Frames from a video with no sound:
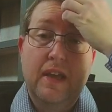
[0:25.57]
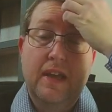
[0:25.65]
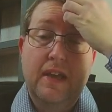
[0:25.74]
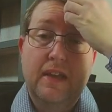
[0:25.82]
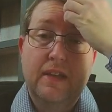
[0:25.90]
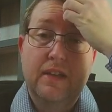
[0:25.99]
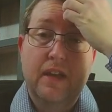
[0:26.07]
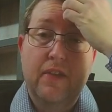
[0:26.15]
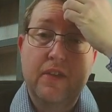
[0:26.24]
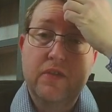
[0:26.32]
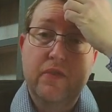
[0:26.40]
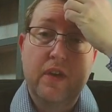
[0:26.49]
and
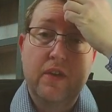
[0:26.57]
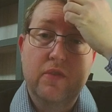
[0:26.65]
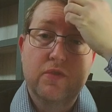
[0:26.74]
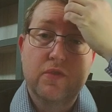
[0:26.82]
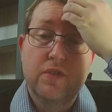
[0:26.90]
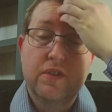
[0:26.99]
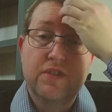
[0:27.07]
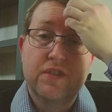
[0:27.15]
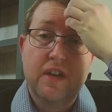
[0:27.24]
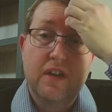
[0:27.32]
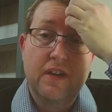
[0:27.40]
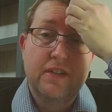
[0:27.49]
these videos are
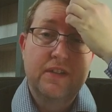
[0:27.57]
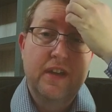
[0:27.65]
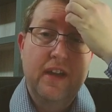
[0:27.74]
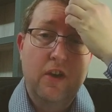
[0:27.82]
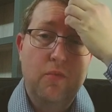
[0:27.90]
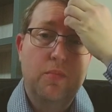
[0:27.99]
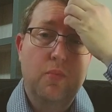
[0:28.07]
designed to help